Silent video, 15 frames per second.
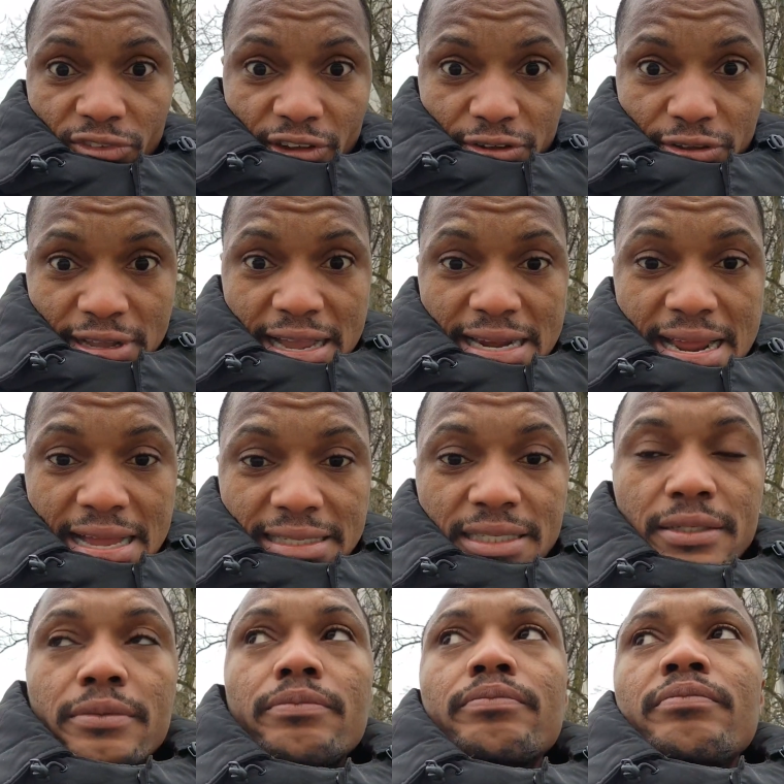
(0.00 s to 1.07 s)
You get that?
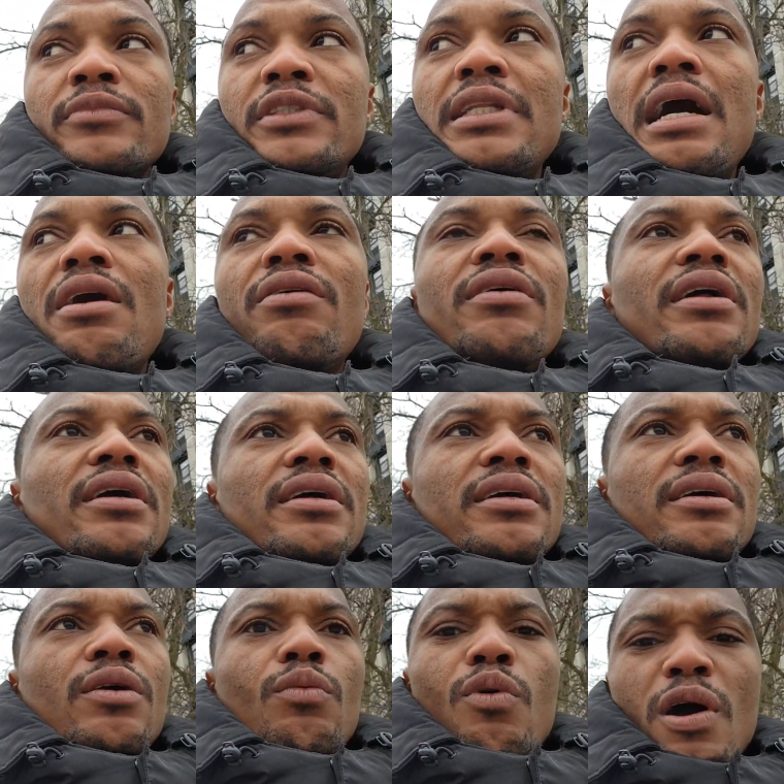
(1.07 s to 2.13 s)
Now,
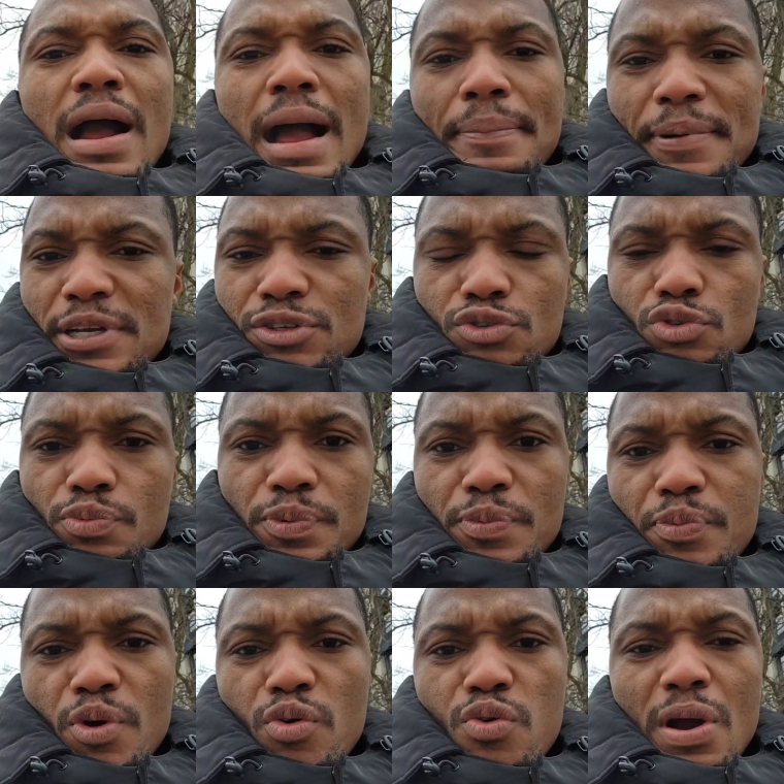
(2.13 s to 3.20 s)
what happens to
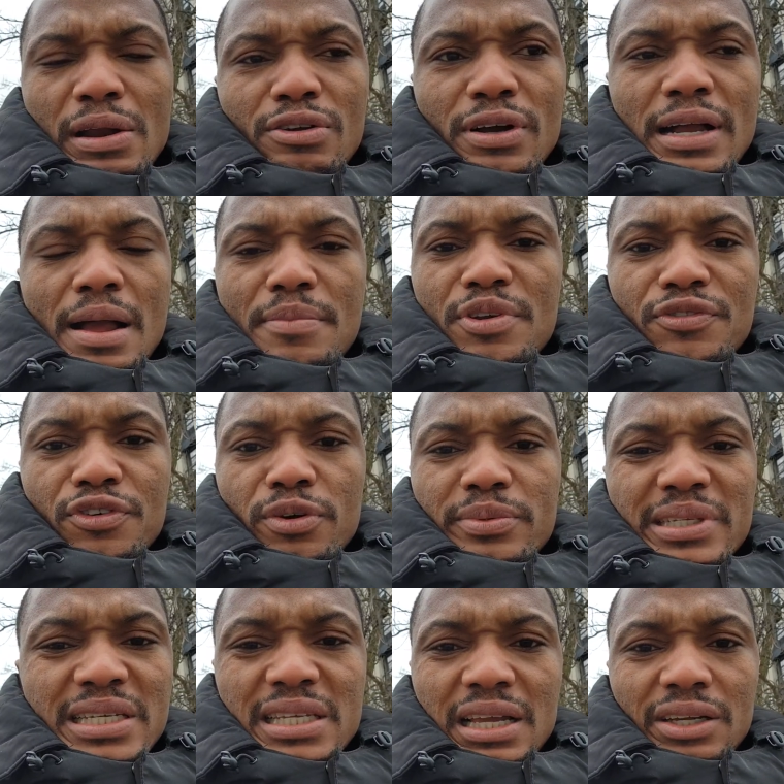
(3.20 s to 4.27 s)
people who are not coming from
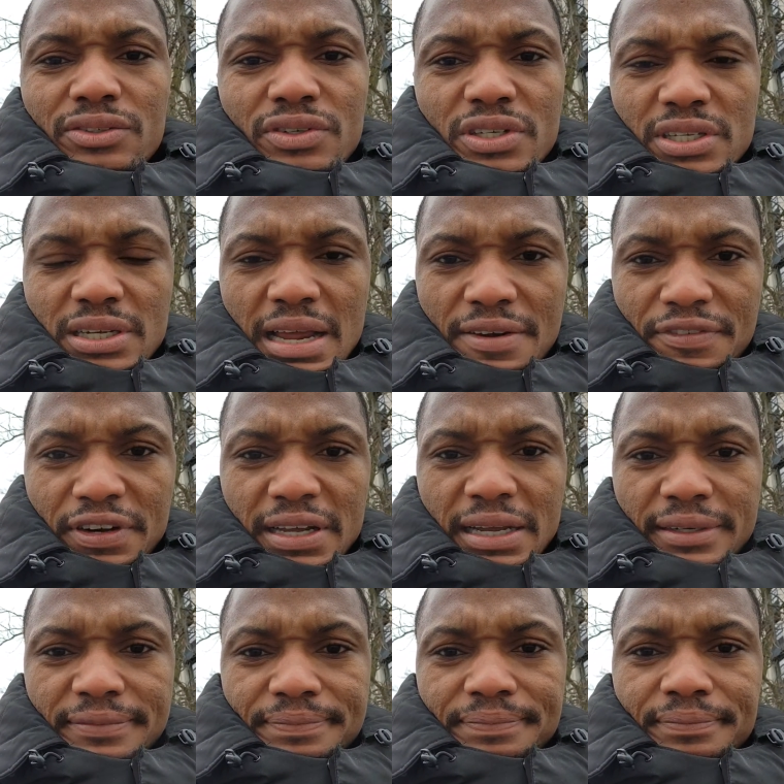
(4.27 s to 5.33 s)
these countries in
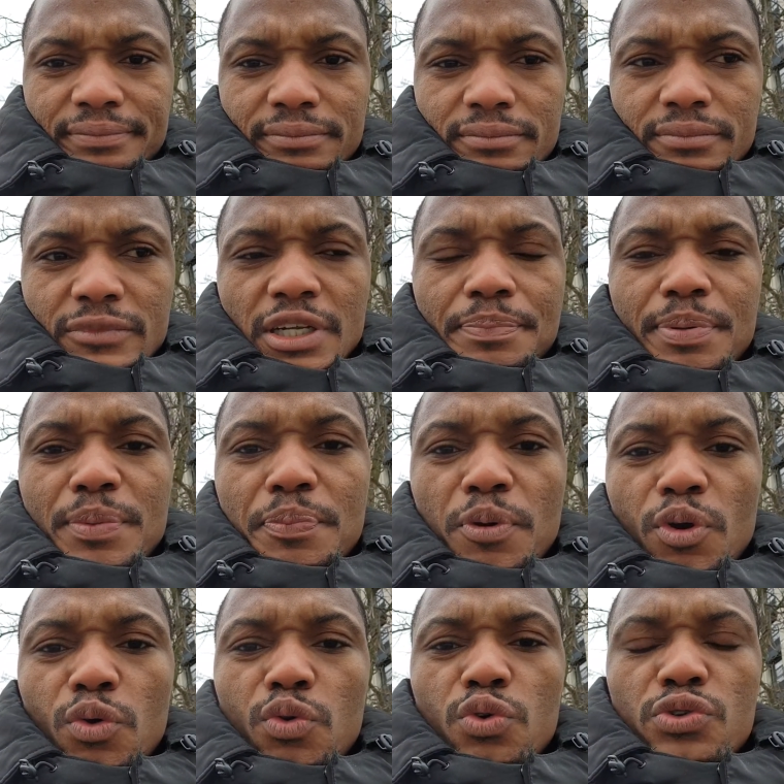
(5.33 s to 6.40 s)
Africa?
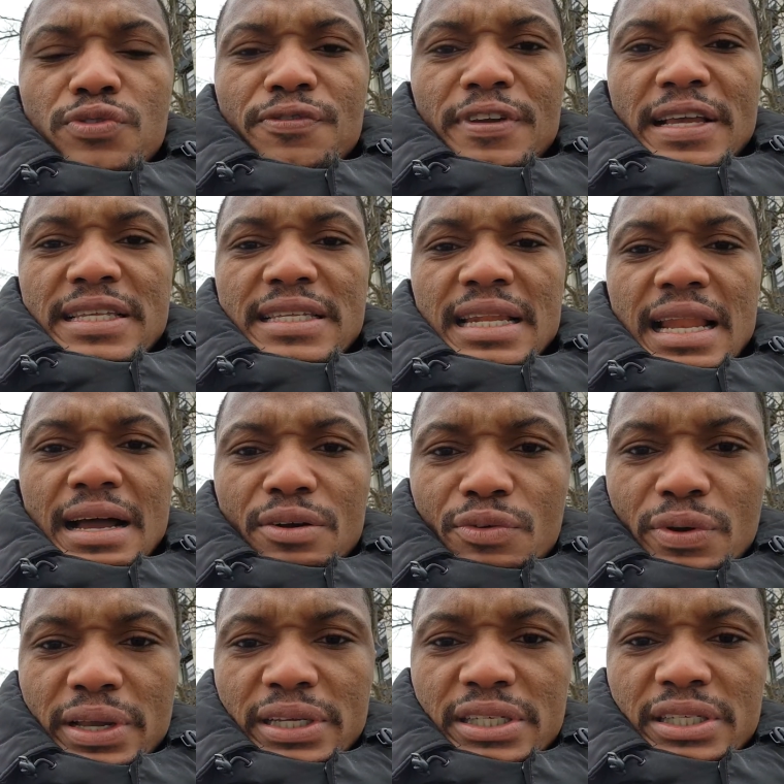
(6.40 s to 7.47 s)
People whose first
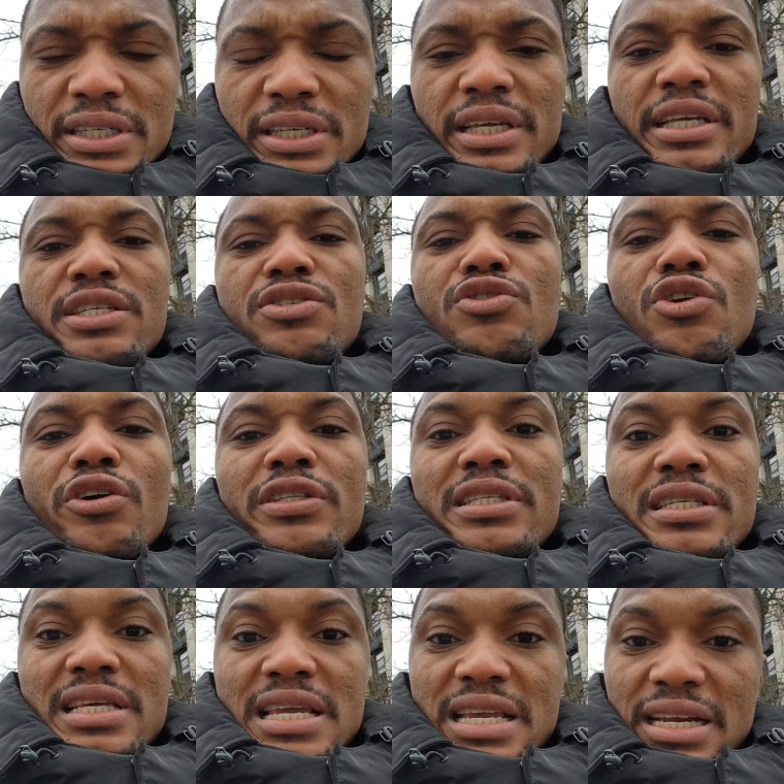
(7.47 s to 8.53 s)
language is not
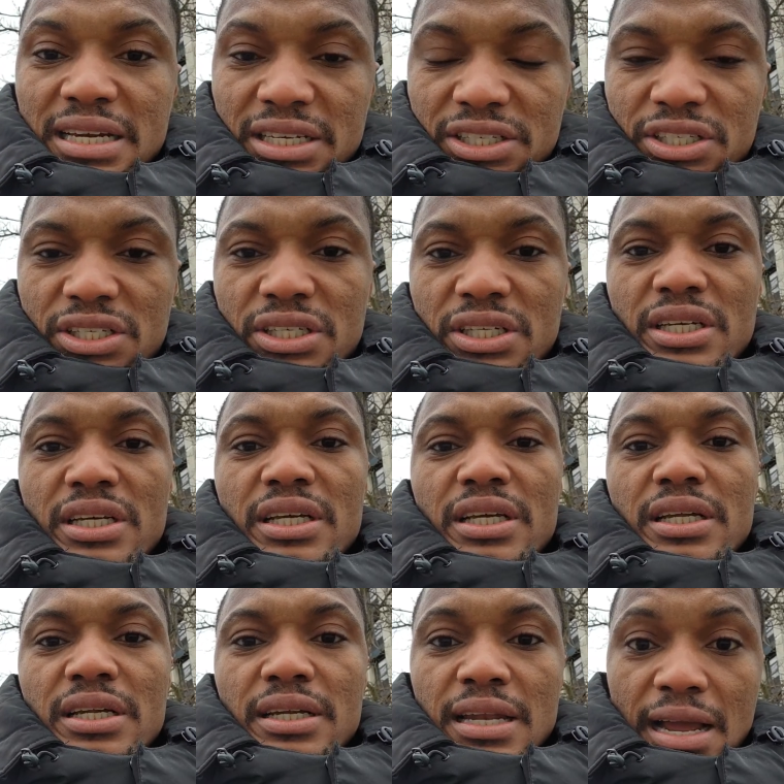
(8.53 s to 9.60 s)
English
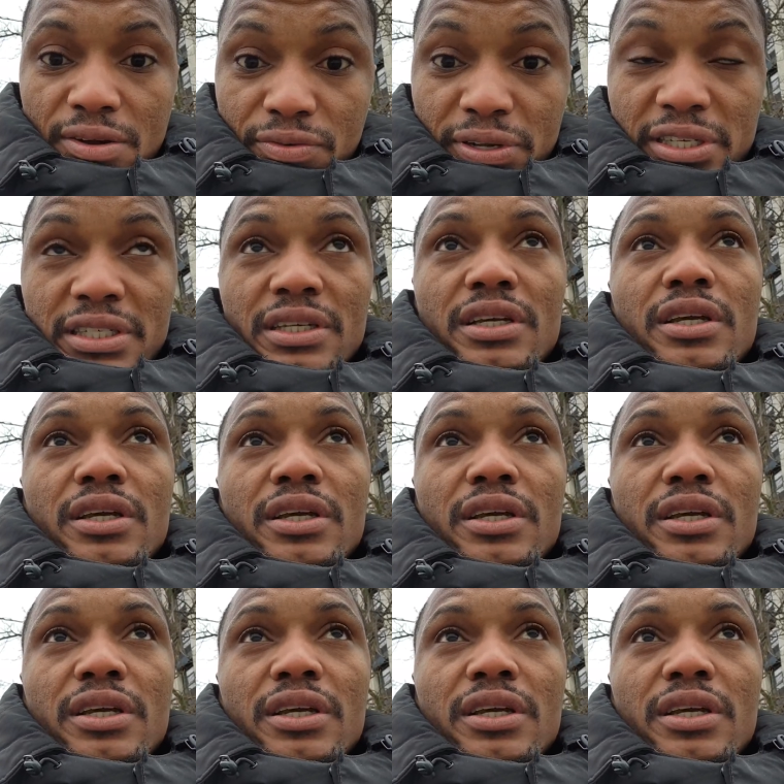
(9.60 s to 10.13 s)
language.